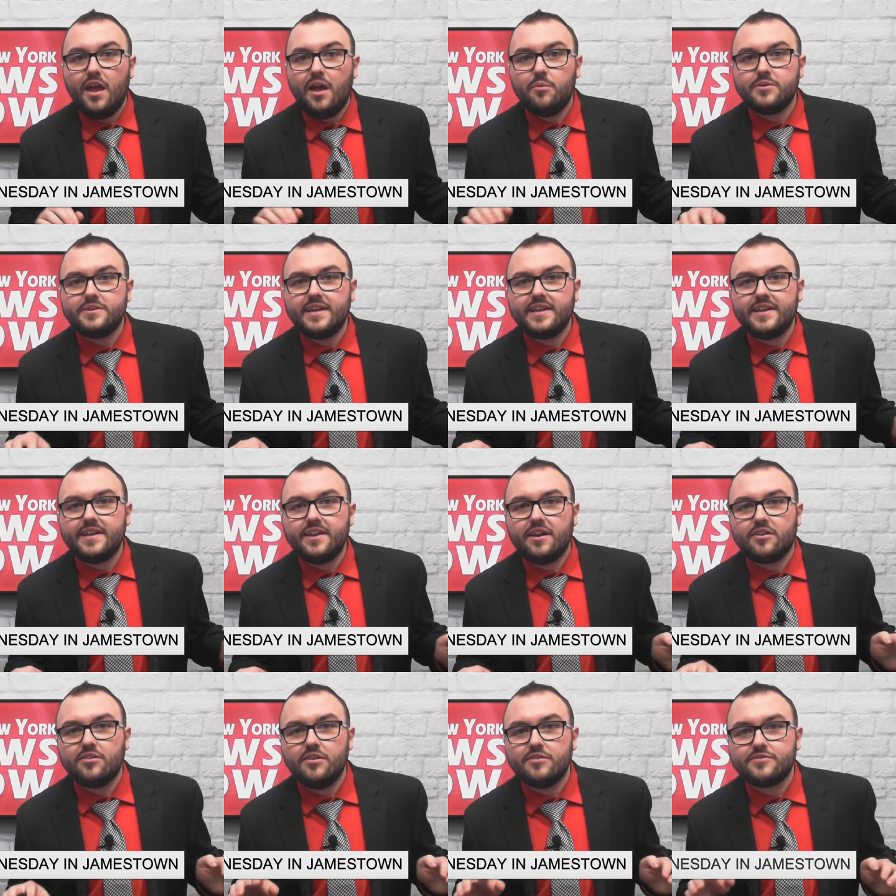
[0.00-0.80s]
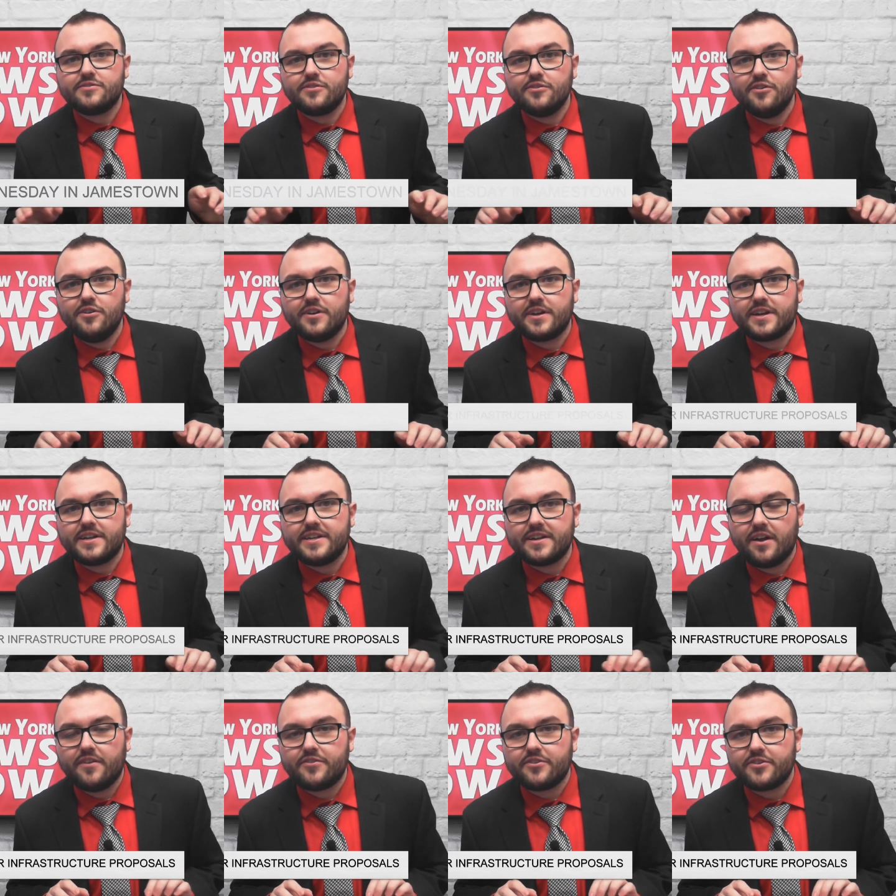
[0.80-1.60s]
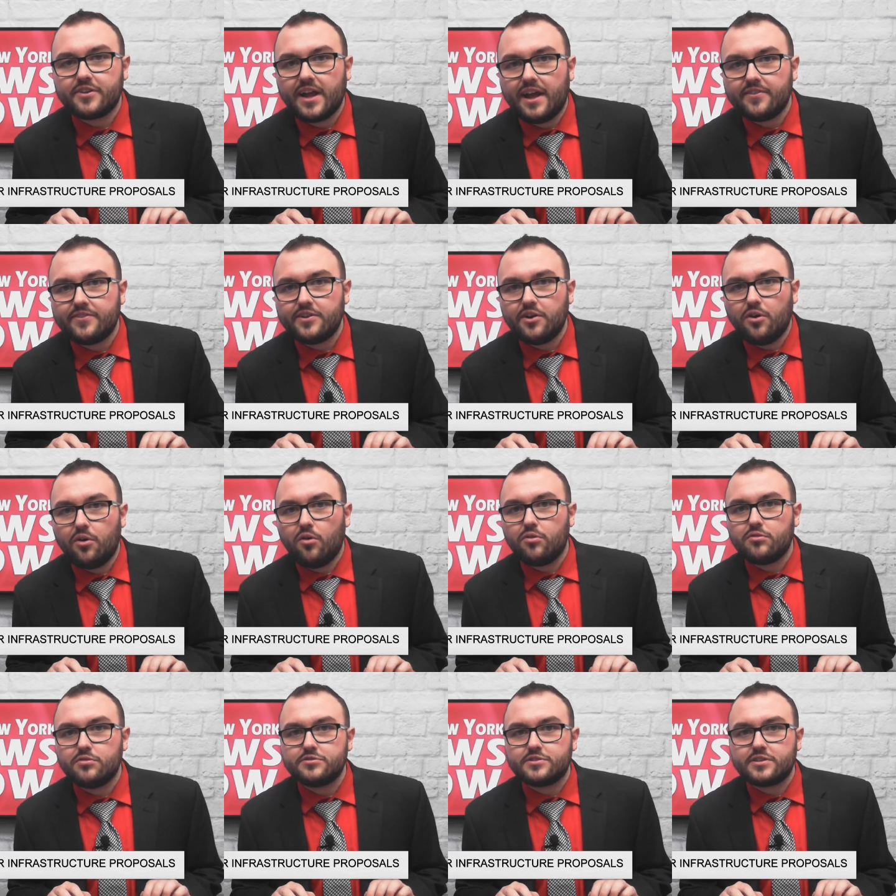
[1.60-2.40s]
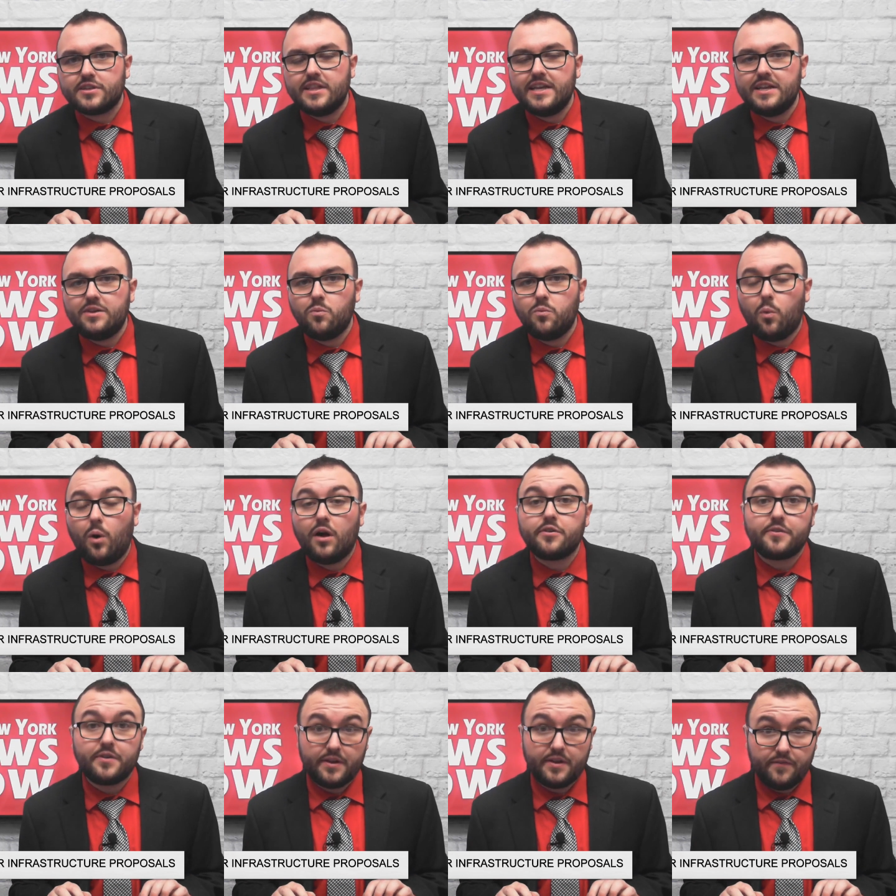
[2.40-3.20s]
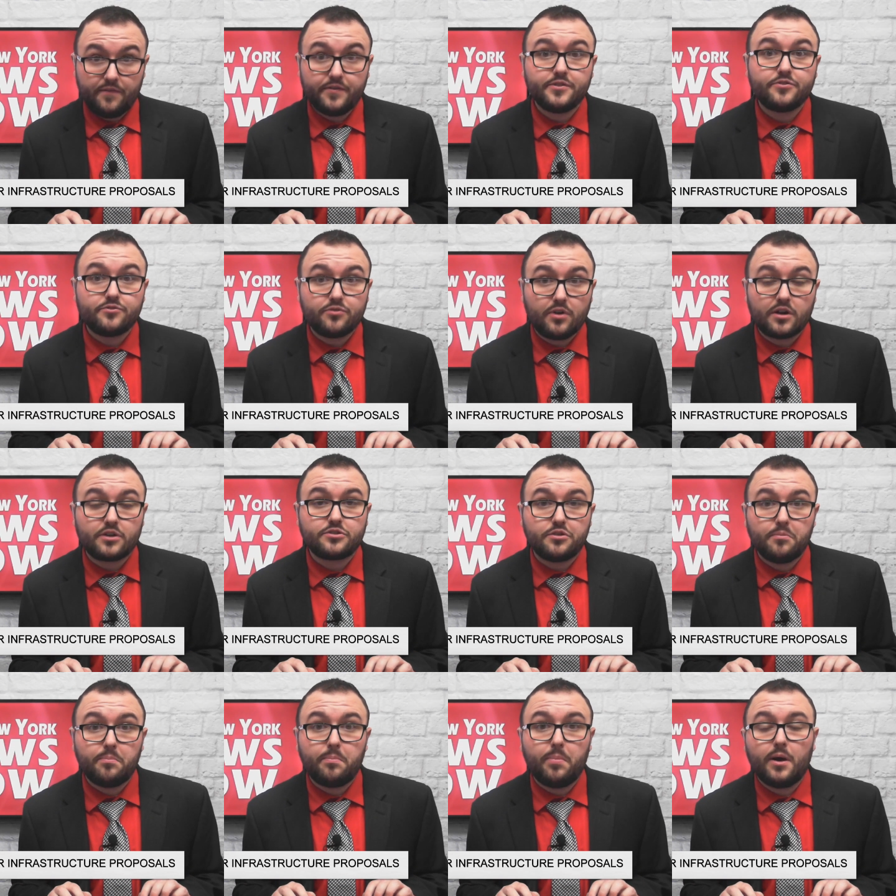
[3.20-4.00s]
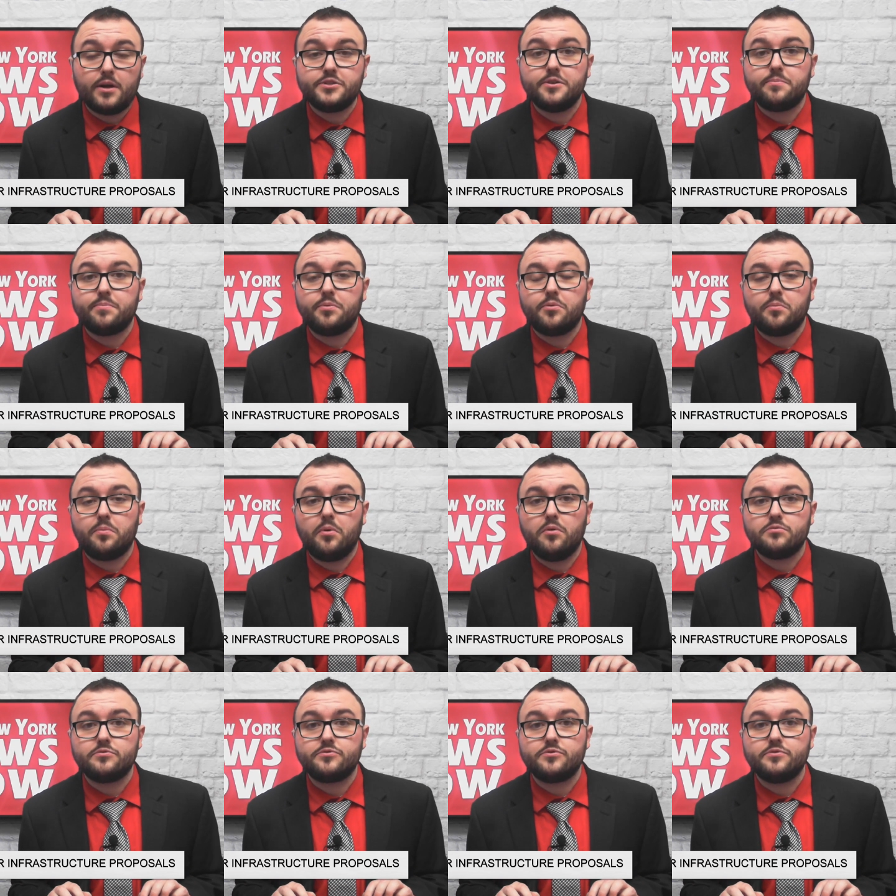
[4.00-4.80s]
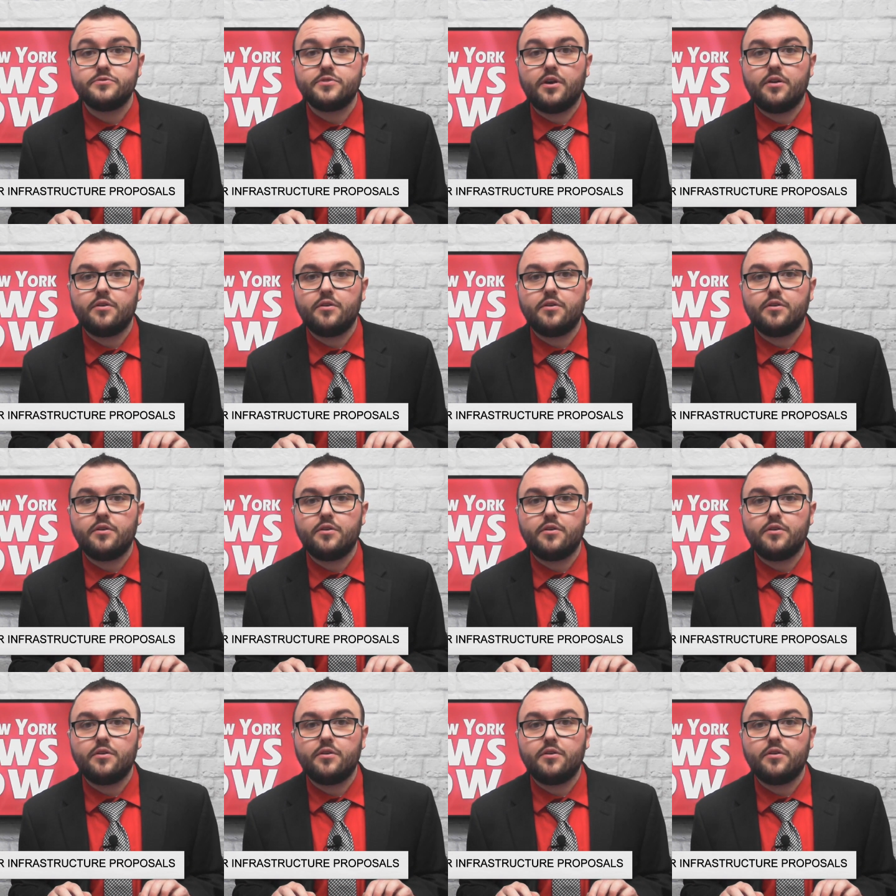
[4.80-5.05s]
We're taking a closer look into Governor Kathy Hochul's clean water infrastructure budget proposals.